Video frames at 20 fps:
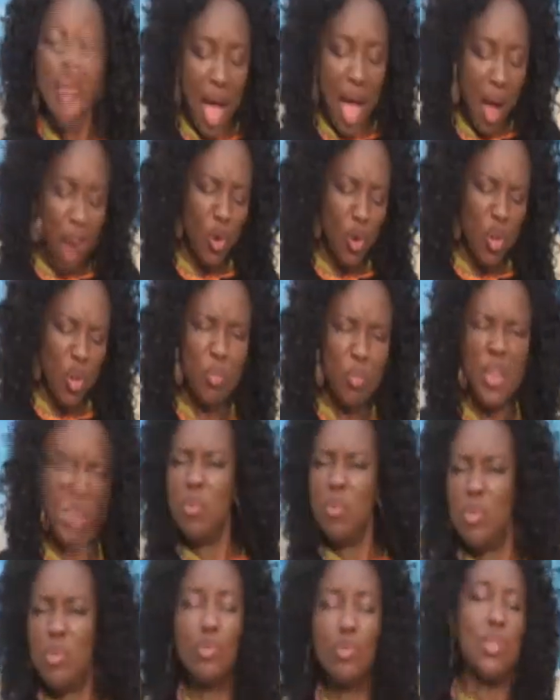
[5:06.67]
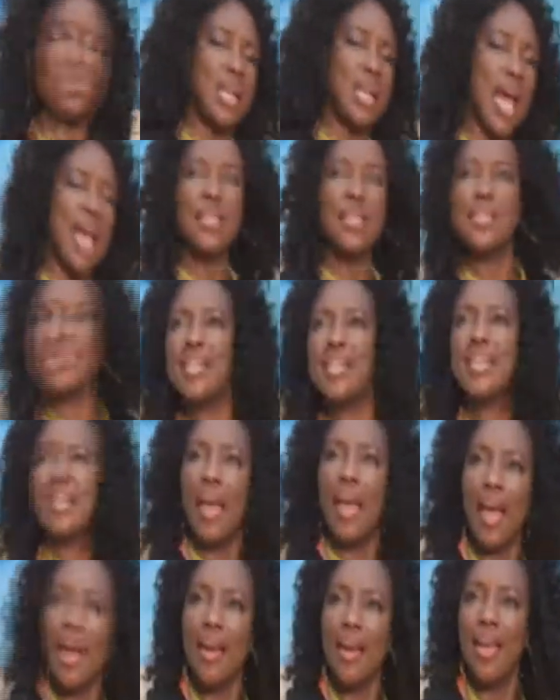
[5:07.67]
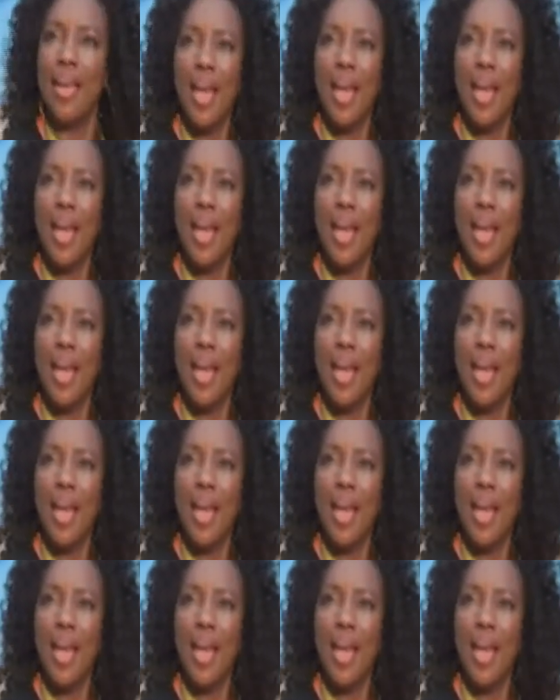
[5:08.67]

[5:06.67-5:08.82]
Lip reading: I'm going to be able to dance again.